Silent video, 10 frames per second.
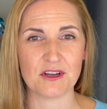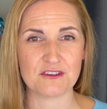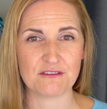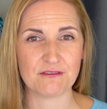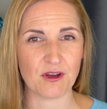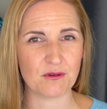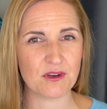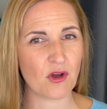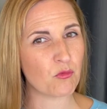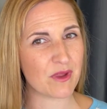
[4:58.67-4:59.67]
on your
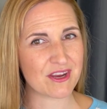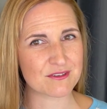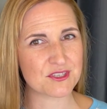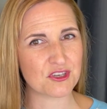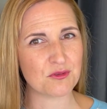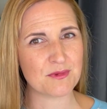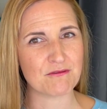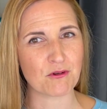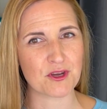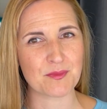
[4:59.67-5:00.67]
phone a week or two
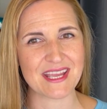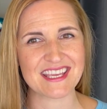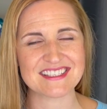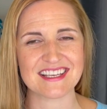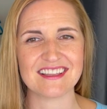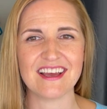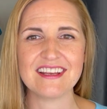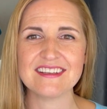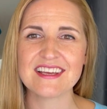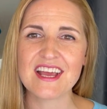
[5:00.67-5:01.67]
before your banking
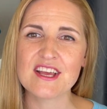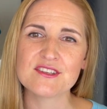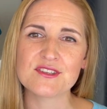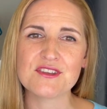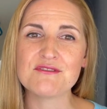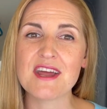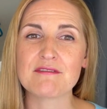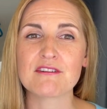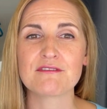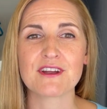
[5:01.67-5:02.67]
deadline so you
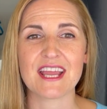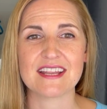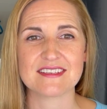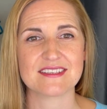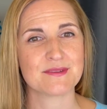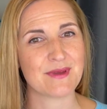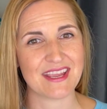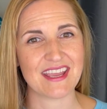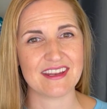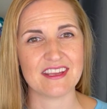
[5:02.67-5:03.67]
never forget to
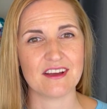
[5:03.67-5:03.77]
bank any